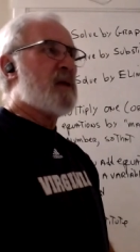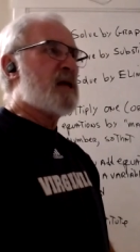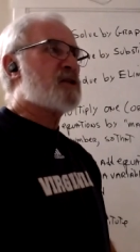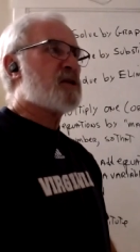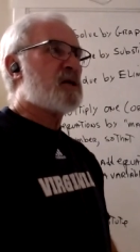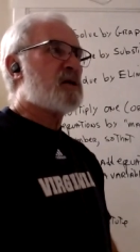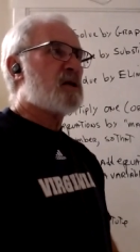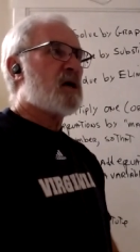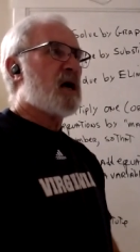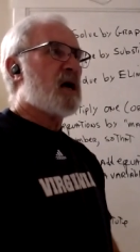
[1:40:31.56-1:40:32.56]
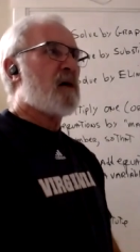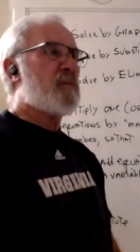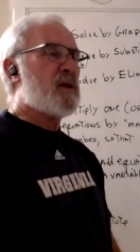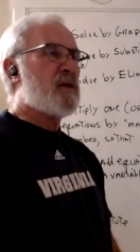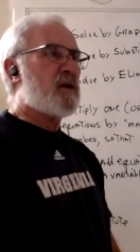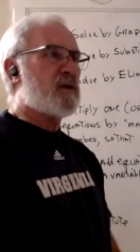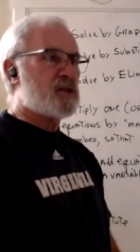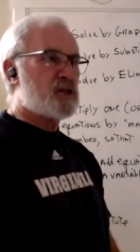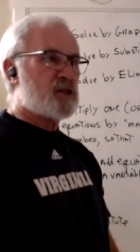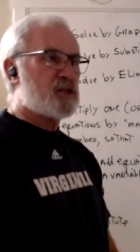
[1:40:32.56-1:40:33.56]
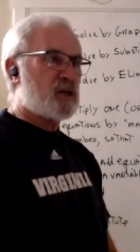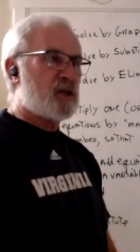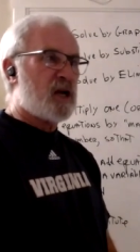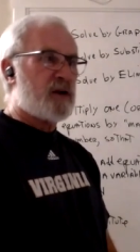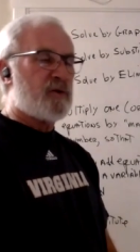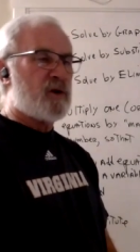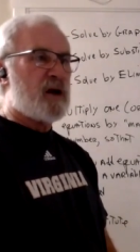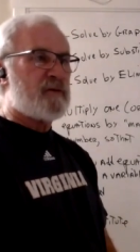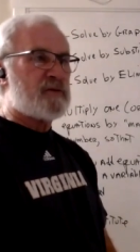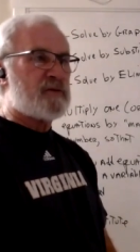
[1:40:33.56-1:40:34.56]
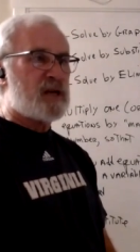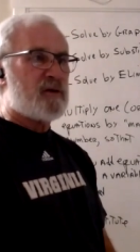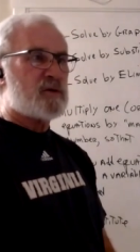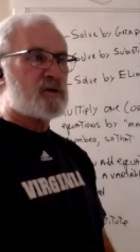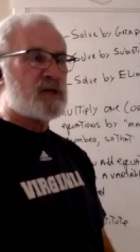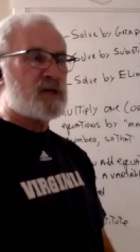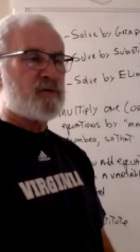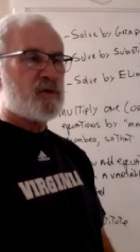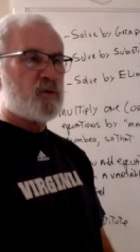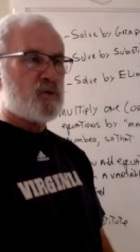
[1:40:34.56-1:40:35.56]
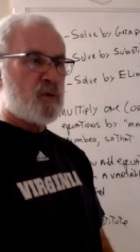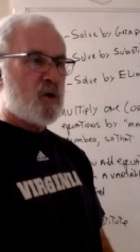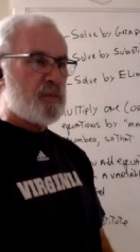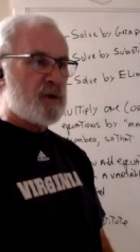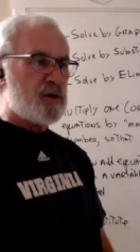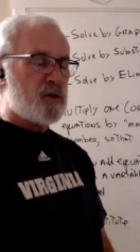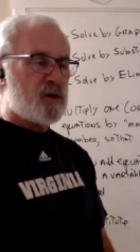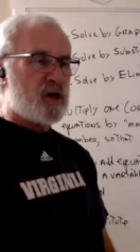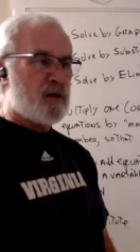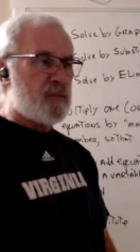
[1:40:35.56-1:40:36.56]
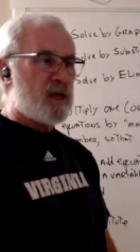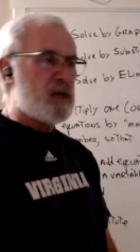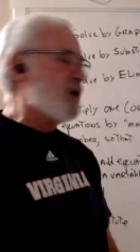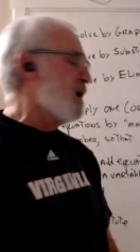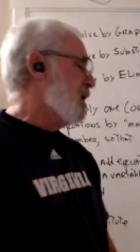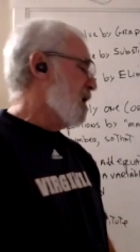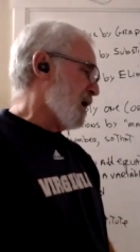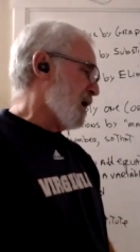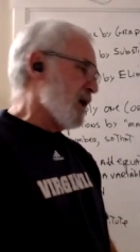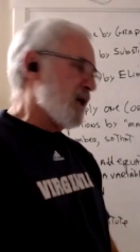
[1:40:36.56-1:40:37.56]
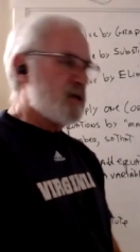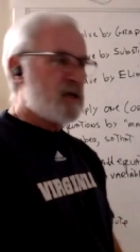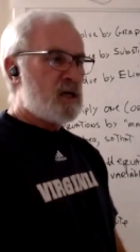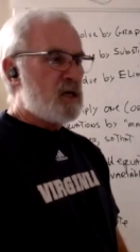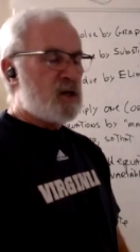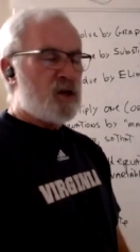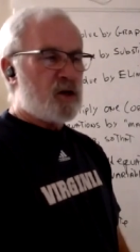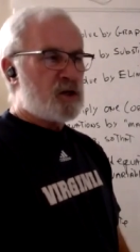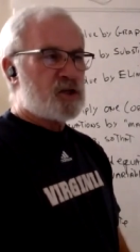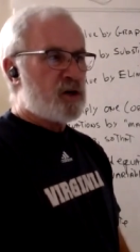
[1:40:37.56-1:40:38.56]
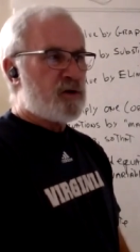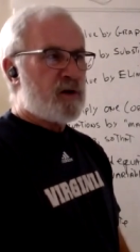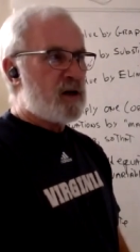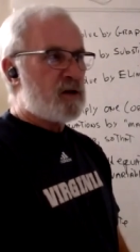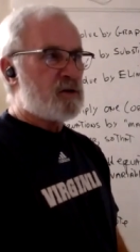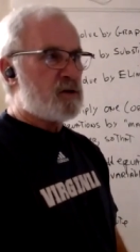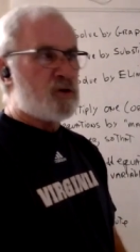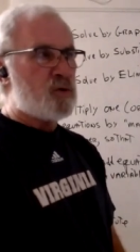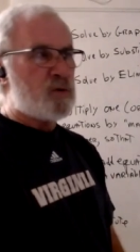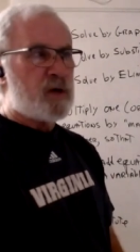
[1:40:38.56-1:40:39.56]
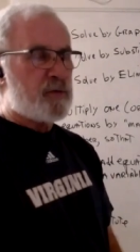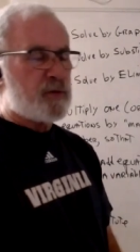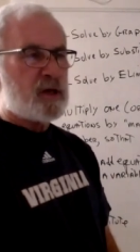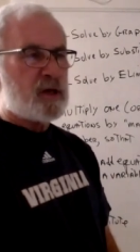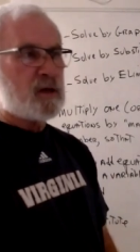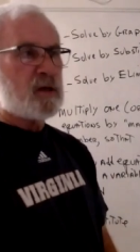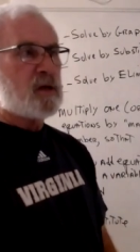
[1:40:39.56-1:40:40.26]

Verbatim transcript: Mesa. I'll be there at six o'clock for office hours, have the room open. You can come in. Again, you can sit around, do nothing.